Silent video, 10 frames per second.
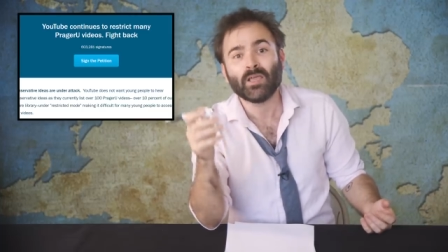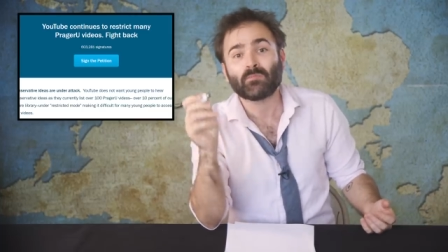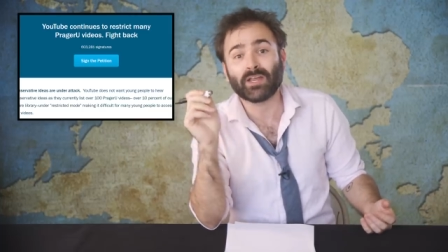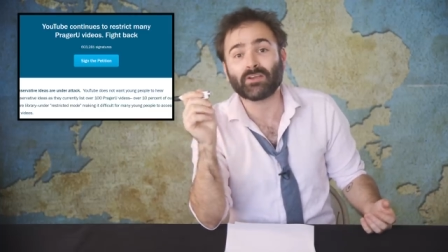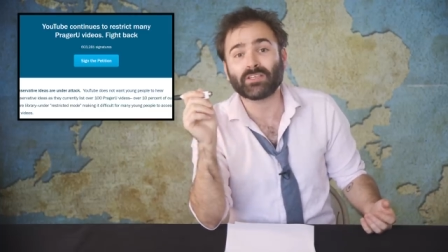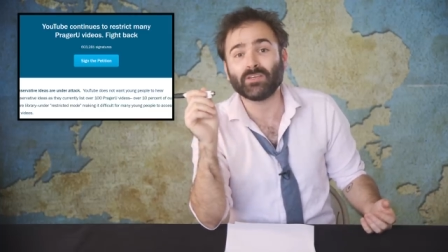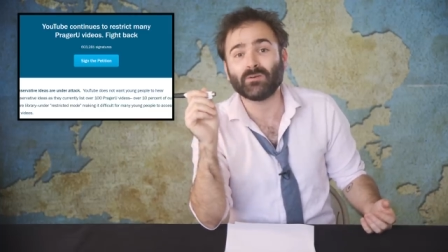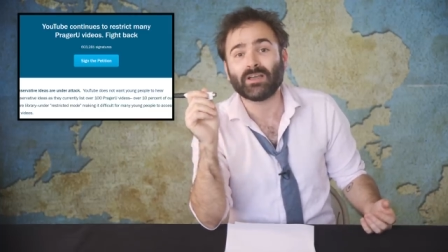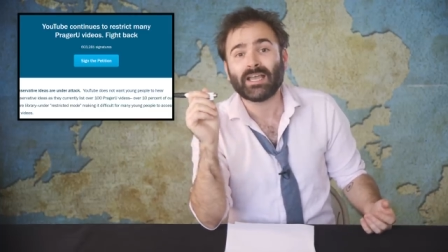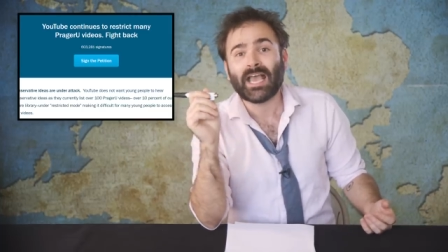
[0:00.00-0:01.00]

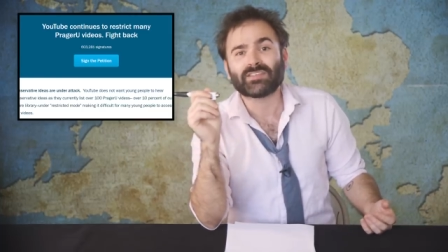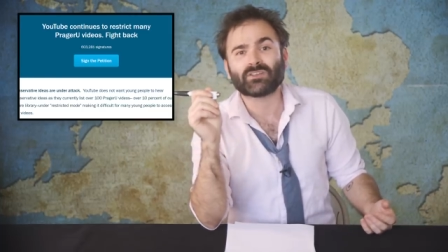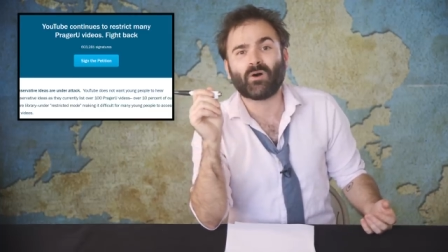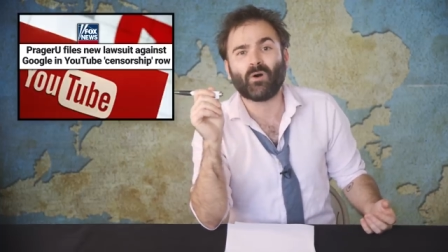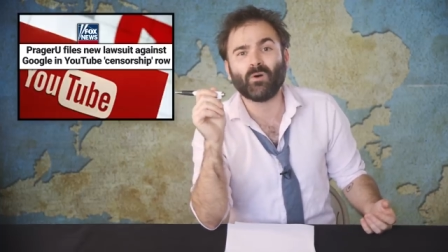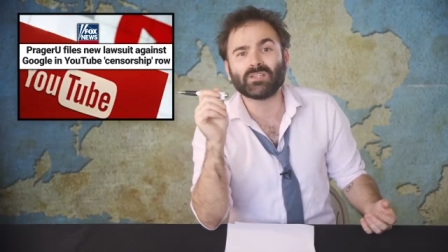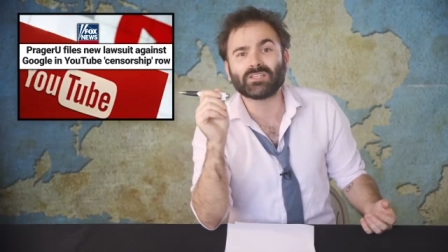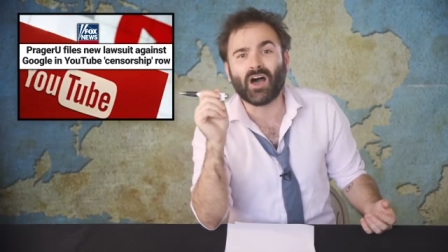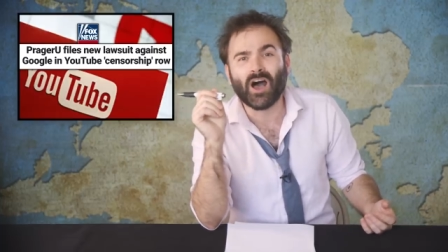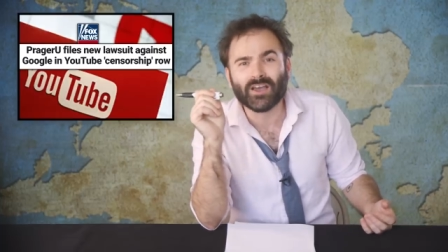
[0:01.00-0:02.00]
PragerU has a whole
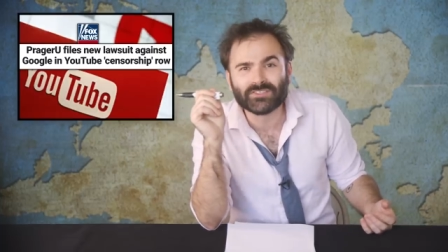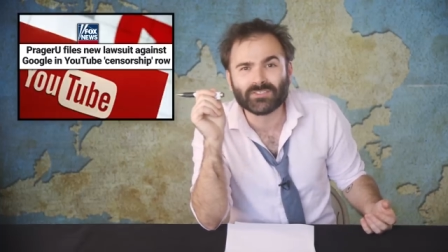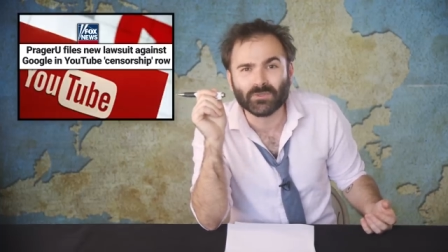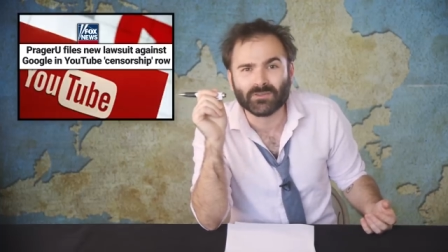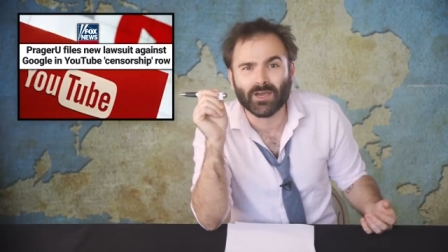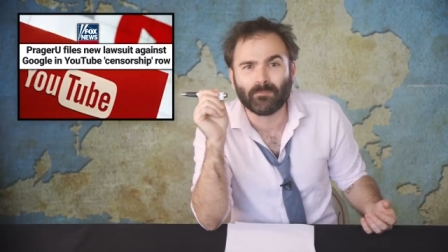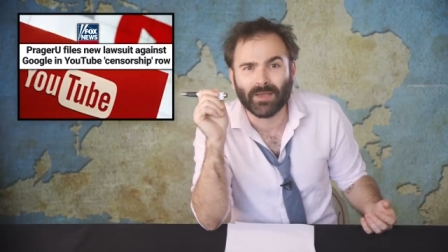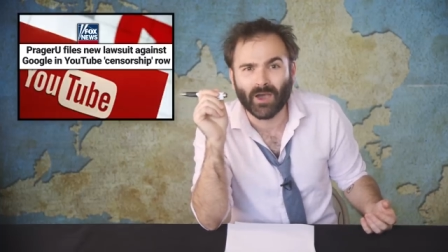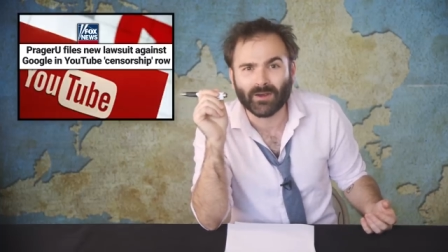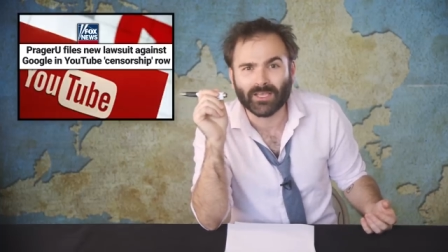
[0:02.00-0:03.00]
lawsuit
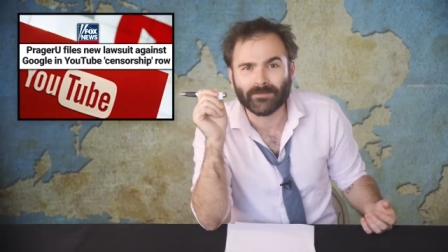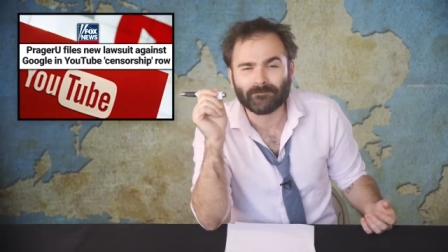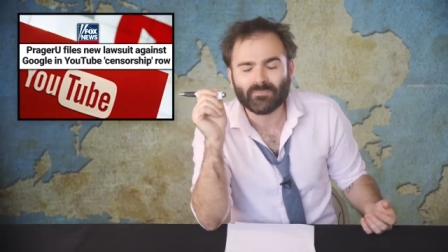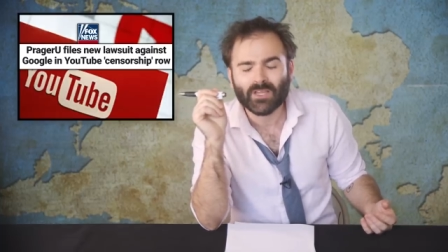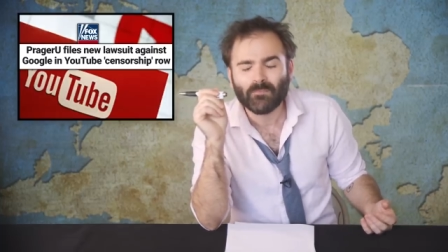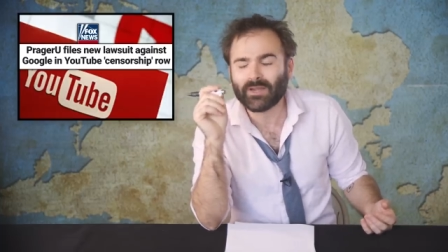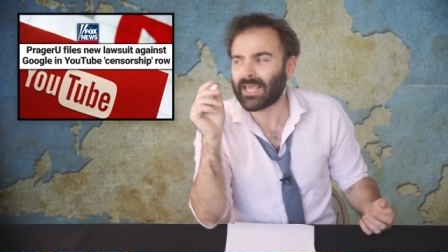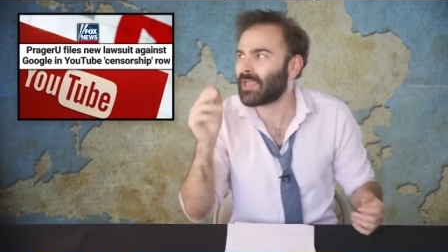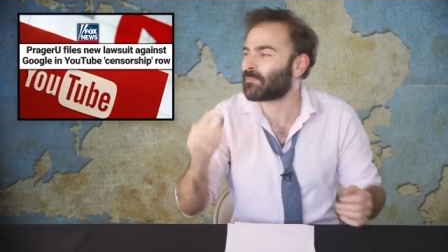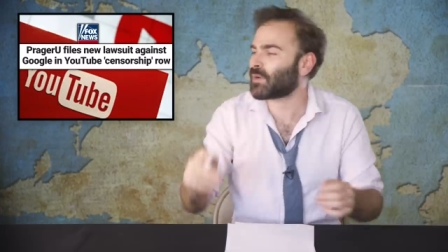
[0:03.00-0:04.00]
about it. But
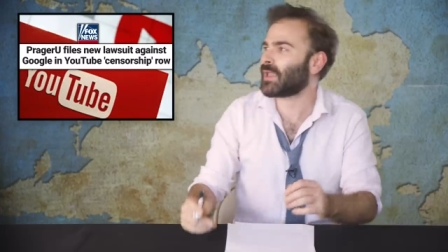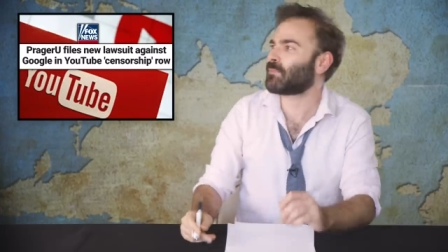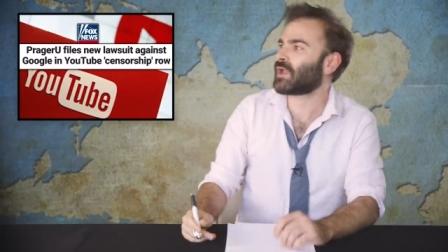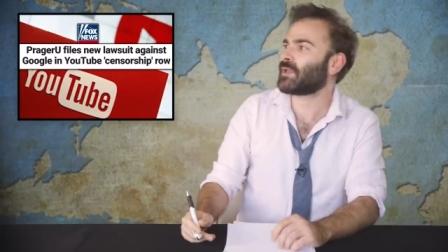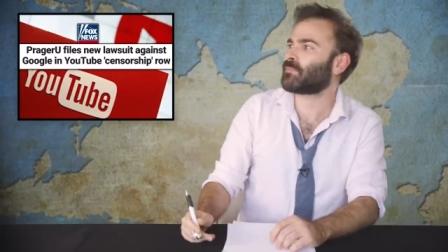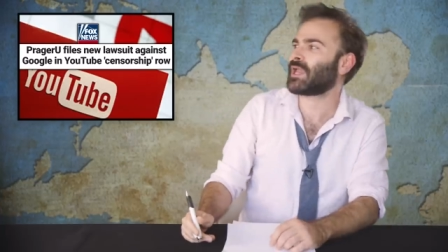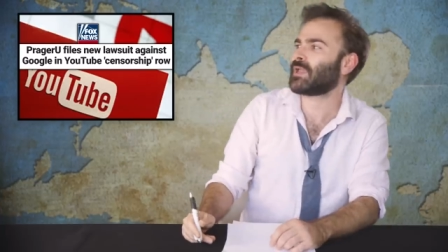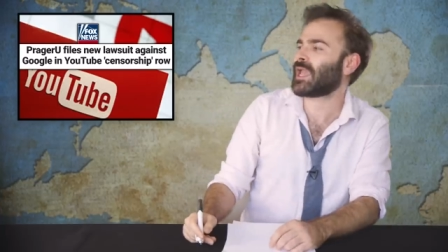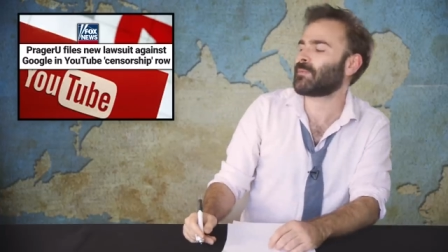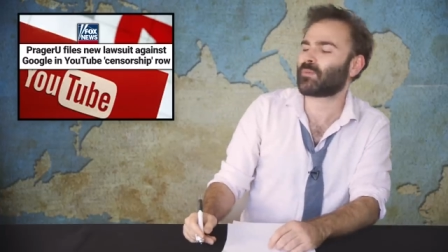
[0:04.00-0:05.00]
hey, hey, hey,
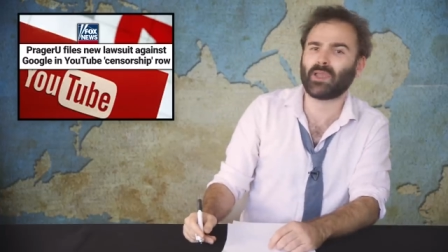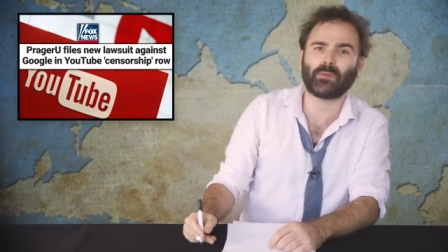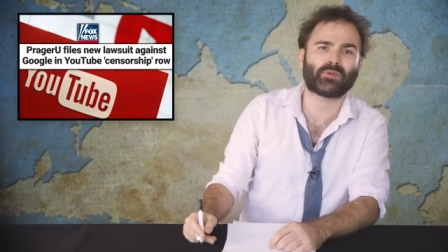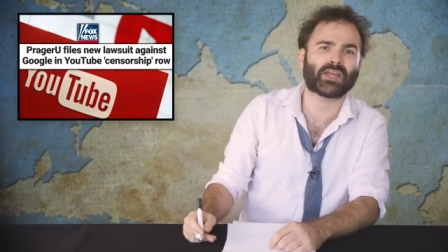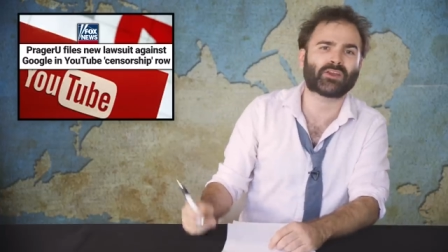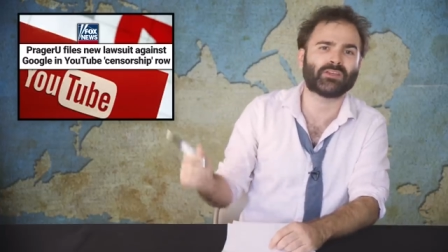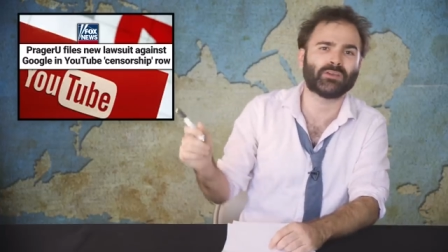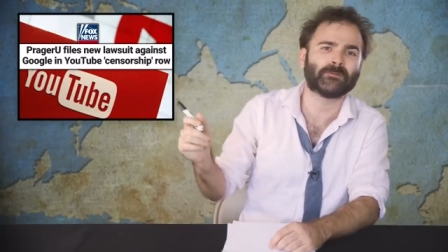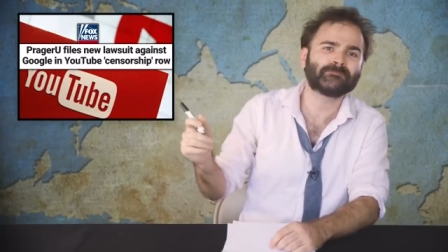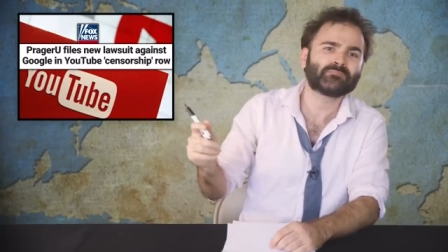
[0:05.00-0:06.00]
hey, hey, hey,
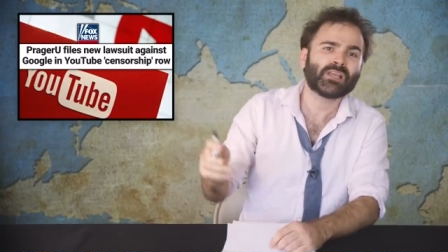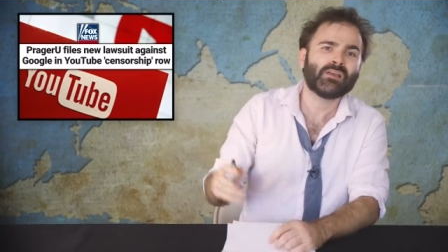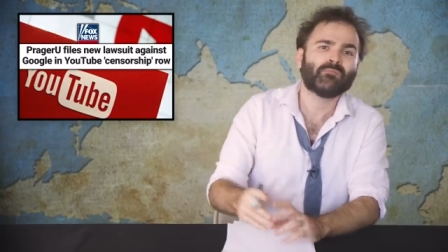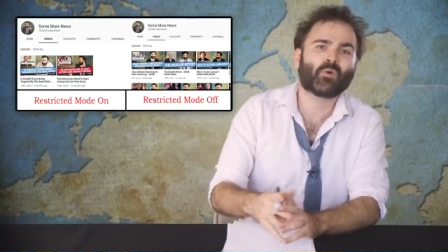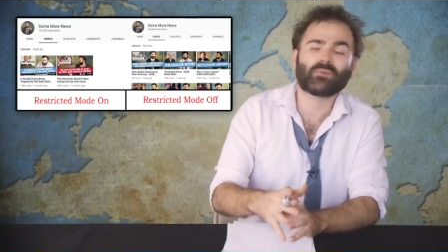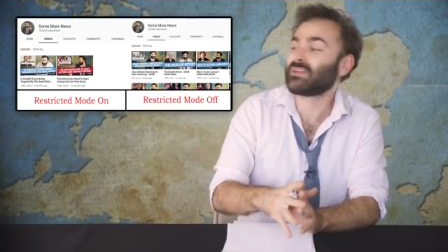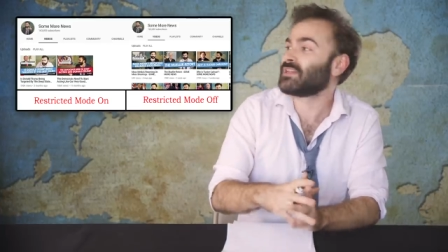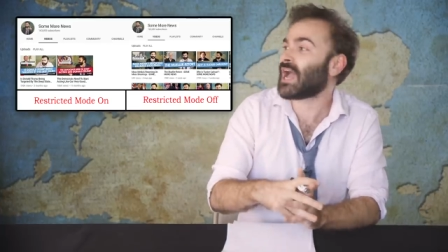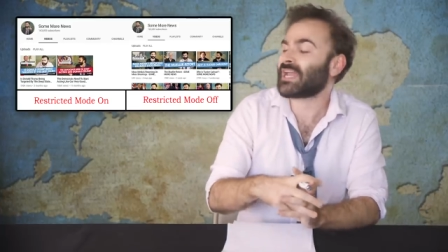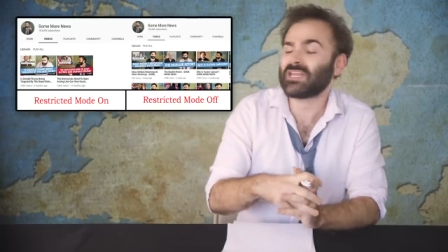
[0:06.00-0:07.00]
PragerU, more than
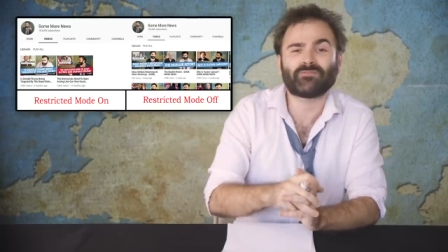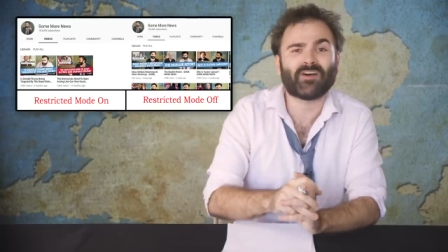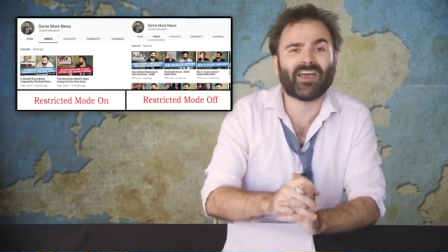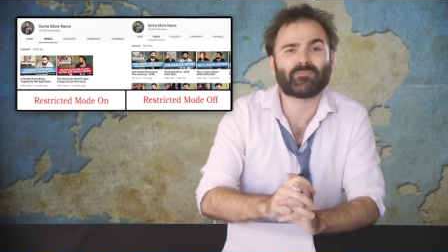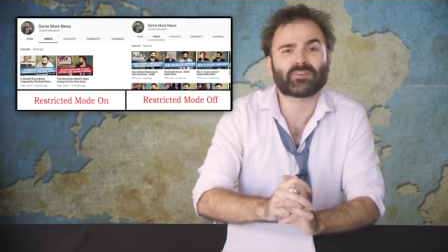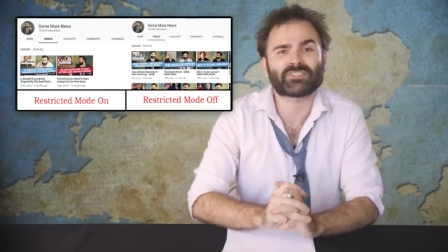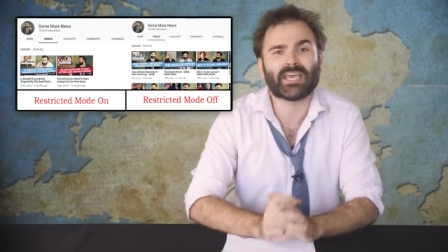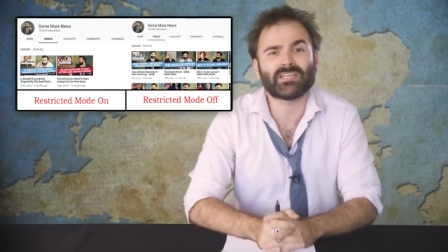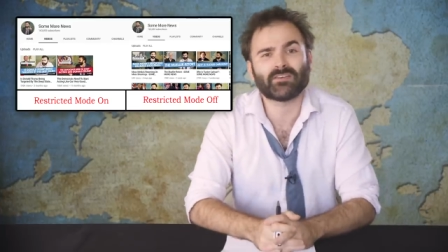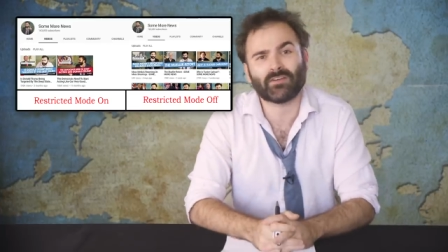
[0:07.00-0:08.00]
ninety-five
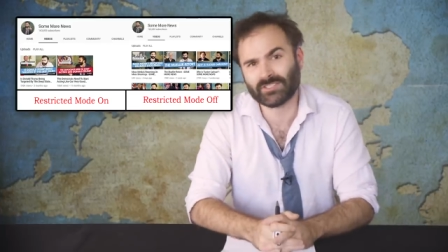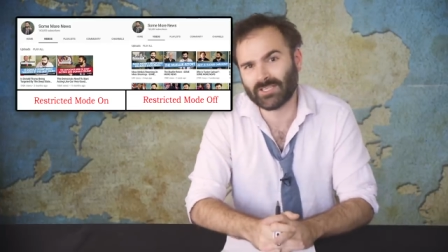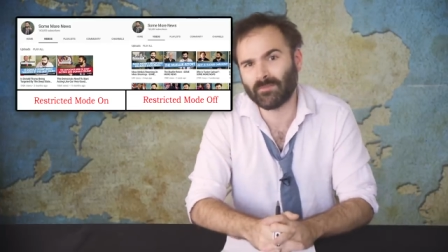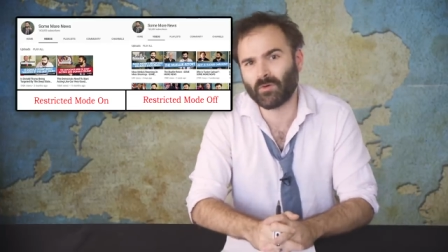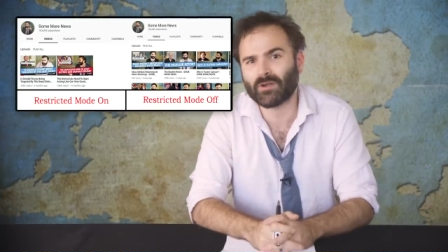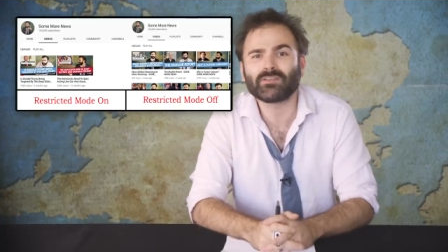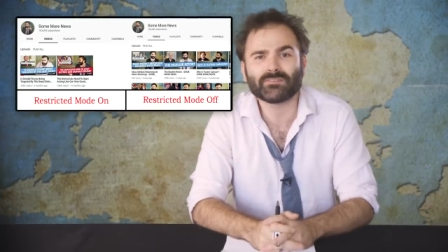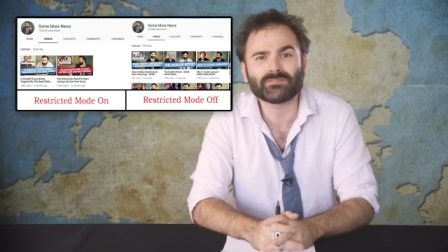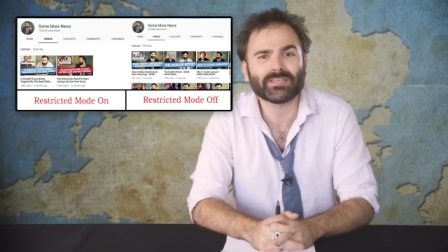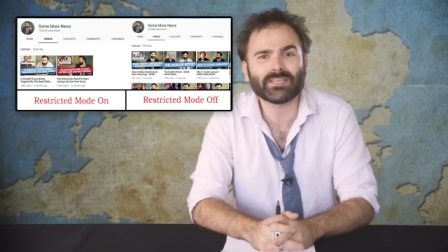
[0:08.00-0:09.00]
percent of our Some More
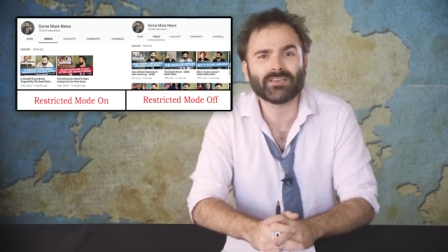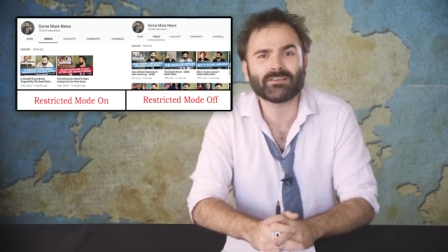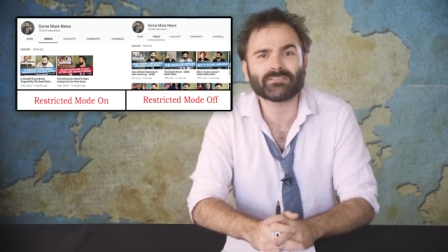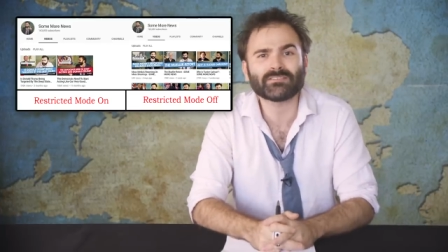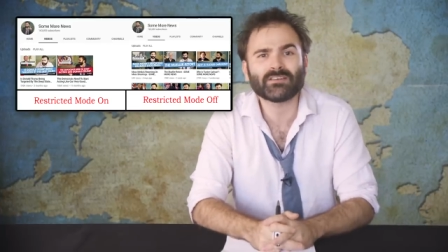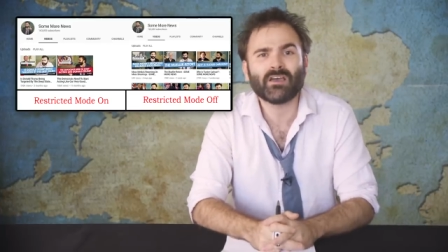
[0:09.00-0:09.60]
News videos